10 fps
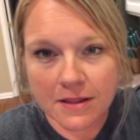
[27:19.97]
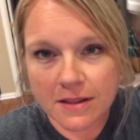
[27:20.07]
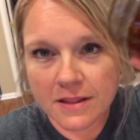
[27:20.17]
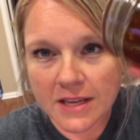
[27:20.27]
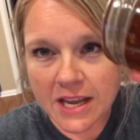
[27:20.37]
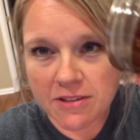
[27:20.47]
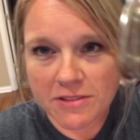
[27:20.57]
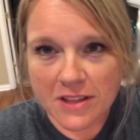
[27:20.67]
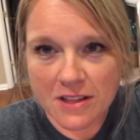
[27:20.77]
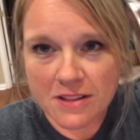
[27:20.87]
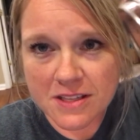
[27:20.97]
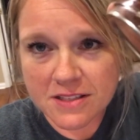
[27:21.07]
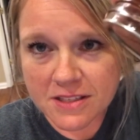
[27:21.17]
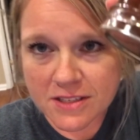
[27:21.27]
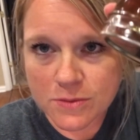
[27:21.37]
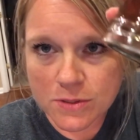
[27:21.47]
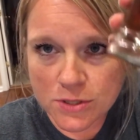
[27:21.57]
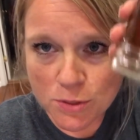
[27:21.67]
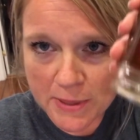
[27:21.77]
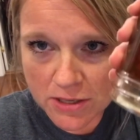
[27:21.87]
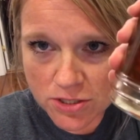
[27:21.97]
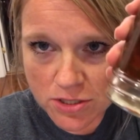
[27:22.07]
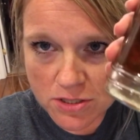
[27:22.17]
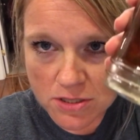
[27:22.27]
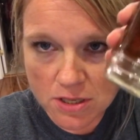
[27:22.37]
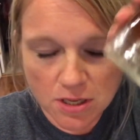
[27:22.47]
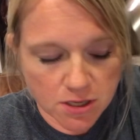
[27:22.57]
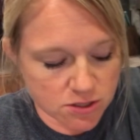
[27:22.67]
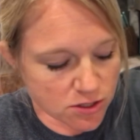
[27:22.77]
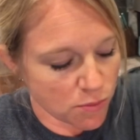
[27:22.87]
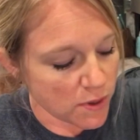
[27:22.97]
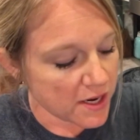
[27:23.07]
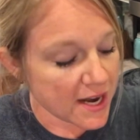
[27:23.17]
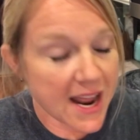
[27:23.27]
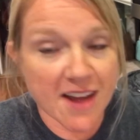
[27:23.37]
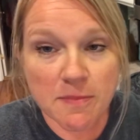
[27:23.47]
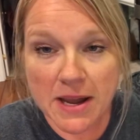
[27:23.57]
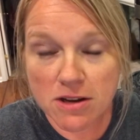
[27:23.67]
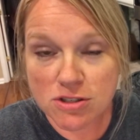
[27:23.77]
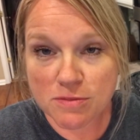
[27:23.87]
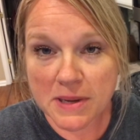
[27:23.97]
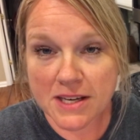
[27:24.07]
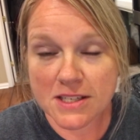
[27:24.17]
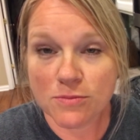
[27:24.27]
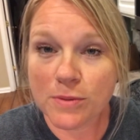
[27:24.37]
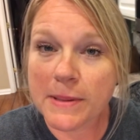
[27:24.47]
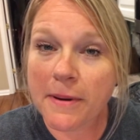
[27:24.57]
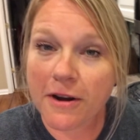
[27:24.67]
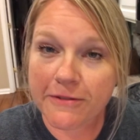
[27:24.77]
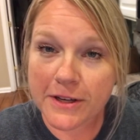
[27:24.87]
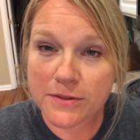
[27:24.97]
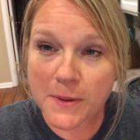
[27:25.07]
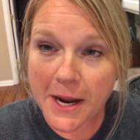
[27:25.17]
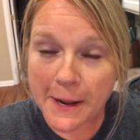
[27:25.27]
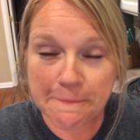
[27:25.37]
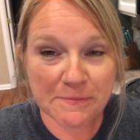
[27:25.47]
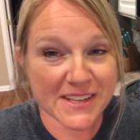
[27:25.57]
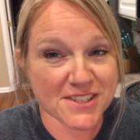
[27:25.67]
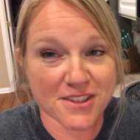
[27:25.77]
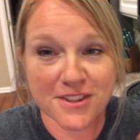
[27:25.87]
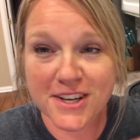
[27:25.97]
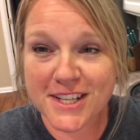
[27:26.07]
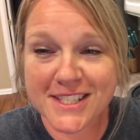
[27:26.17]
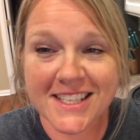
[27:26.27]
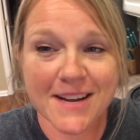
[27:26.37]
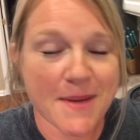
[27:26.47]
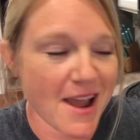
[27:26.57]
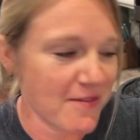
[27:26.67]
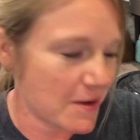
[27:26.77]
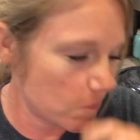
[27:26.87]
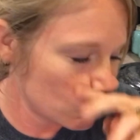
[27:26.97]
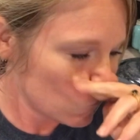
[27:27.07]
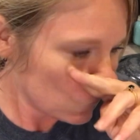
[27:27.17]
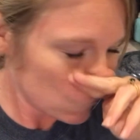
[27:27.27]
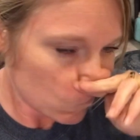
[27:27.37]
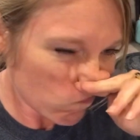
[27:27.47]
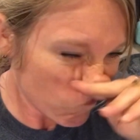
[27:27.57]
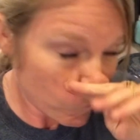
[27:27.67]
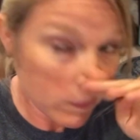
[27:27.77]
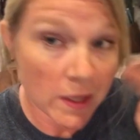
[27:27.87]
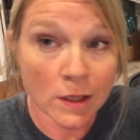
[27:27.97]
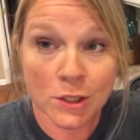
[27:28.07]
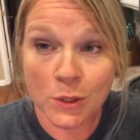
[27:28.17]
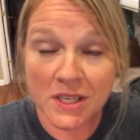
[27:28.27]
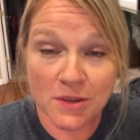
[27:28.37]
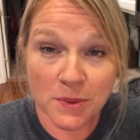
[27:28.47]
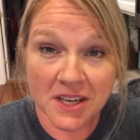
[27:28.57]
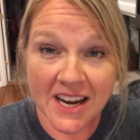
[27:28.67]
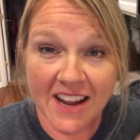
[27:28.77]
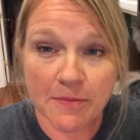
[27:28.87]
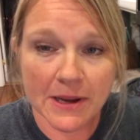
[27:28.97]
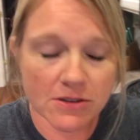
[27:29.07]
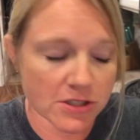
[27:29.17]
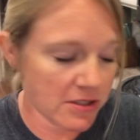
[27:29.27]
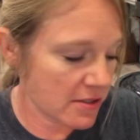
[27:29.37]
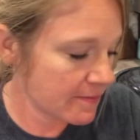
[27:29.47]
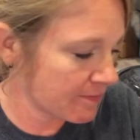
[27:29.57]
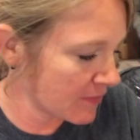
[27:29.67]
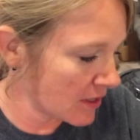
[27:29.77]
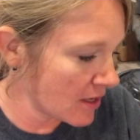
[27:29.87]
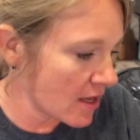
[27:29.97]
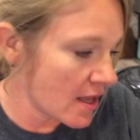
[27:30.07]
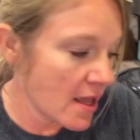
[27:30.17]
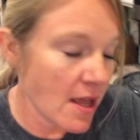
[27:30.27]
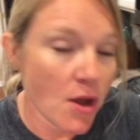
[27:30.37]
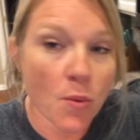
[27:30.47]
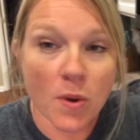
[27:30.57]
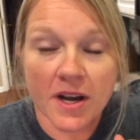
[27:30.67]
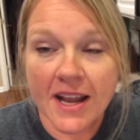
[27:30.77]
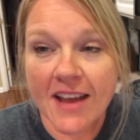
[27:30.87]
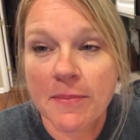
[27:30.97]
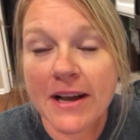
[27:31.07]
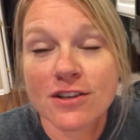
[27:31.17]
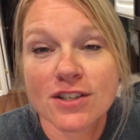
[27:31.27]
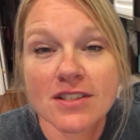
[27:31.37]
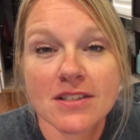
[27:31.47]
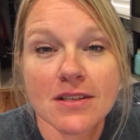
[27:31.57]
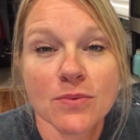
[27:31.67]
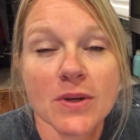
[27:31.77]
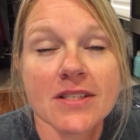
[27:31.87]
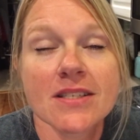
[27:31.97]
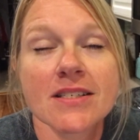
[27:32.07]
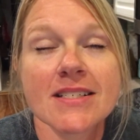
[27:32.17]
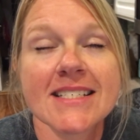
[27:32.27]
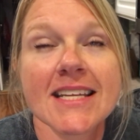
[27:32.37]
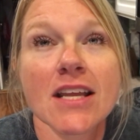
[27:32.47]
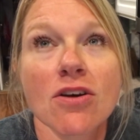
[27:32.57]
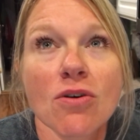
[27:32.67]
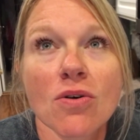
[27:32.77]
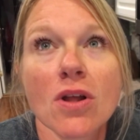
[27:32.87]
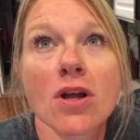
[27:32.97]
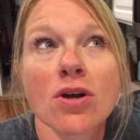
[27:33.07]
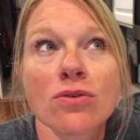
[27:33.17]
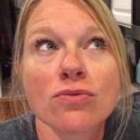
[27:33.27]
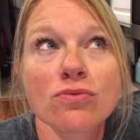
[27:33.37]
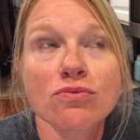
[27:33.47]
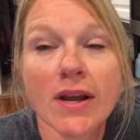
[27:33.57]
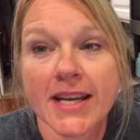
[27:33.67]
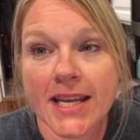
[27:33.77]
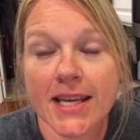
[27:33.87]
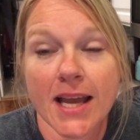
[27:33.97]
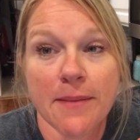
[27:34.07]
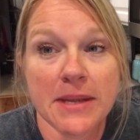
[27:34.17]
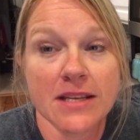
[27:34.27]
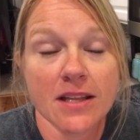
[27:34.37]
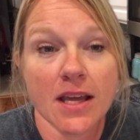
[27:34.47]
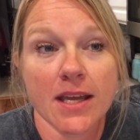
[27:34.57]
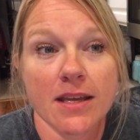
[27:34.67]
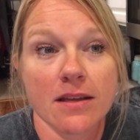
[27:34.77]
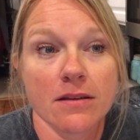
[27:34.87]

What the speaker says: look how thick this is with 2 pouches. So 1.5 pouch of pectin will be perfect, right? These are the thoughts that I'm having. So I did 1.5 pouches. 1.5 pouches was still runny. I mean, like